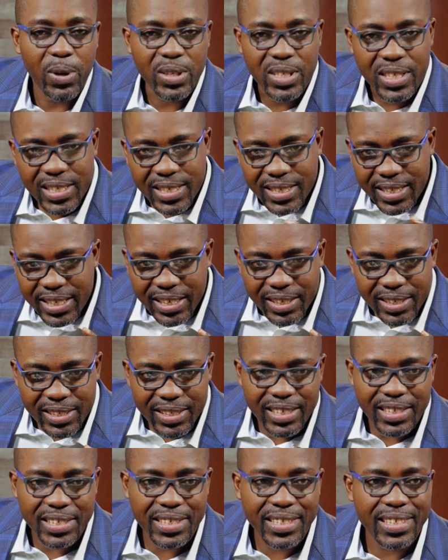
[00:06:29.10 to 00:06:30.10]
right? But
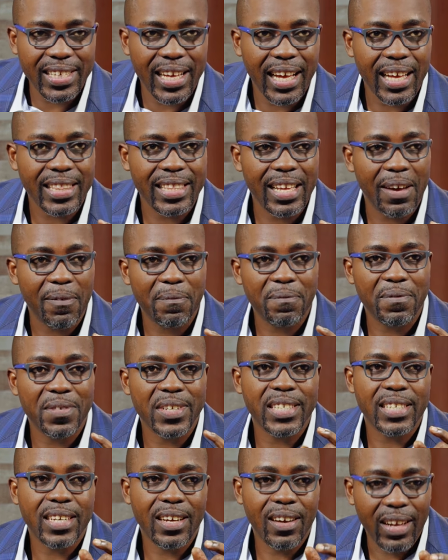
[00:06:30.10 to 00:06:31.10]
still, it still had that
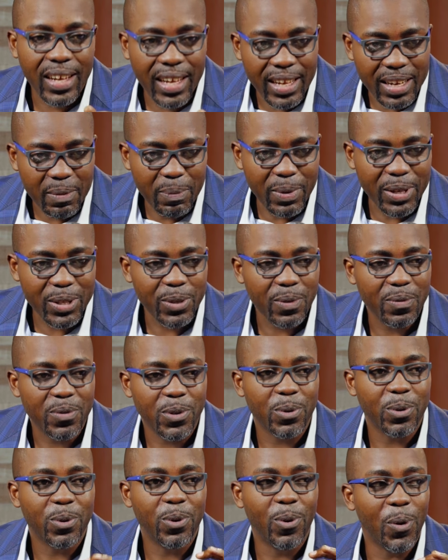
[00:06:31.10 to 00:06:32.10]
physical element of
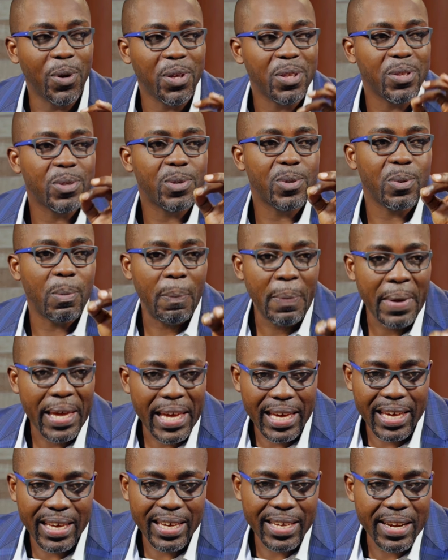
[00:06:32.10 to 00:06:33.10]
you going to
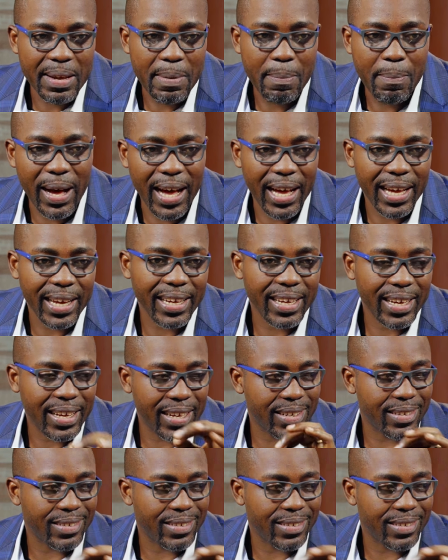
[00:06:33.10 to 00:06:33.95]
pay in a bank.